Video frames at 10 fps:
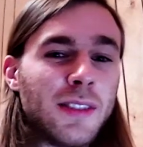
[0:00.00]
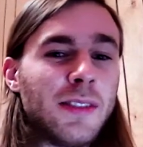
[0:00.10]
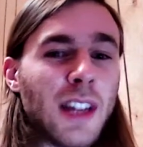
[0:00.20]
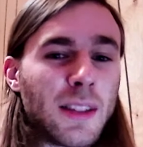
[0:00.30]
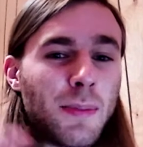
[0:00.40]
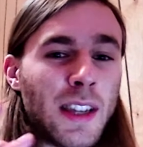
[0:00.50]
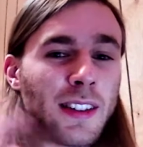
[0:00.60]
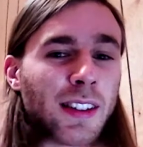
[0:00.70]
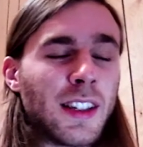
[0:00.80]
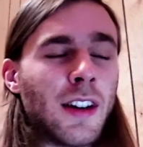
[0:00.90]
just
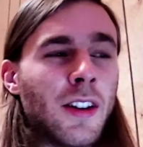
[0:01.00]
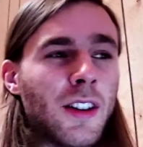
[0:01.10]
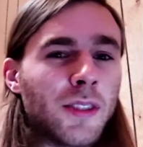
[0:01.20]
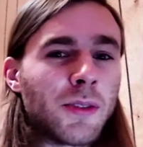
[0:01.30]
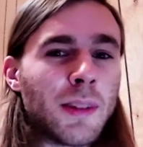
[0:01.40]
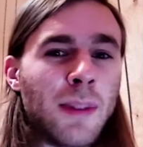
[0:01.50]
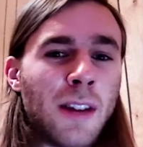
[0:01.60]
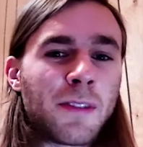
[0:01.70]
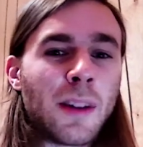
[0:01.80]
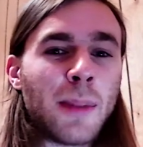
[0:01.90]
basically all the
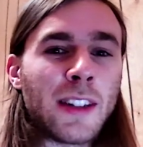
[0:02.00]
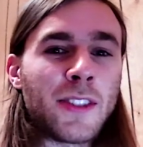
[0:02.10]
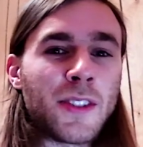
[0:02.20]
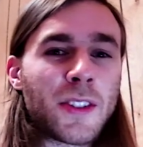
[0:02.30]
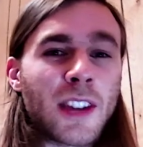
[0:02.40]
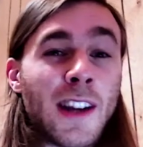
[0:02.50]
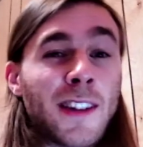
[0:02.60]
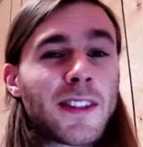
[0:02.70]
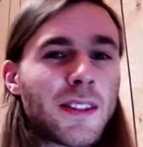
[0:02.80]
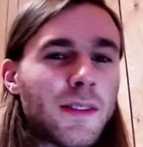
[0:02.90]
rip-off competitor
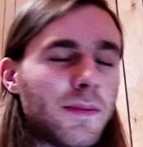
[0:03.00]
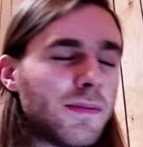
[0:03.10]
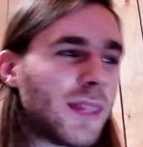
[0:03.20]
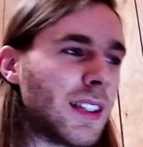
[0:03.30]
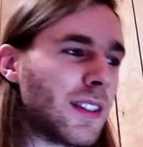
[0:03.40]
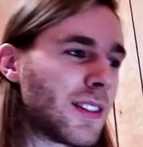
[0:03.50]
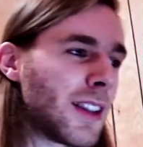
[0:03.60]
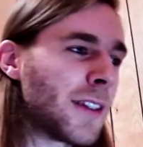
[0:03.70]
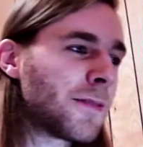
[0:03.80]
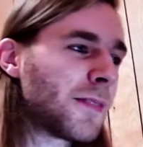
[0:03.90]
sites and
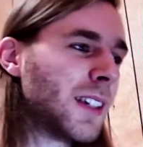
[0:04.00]
stuff.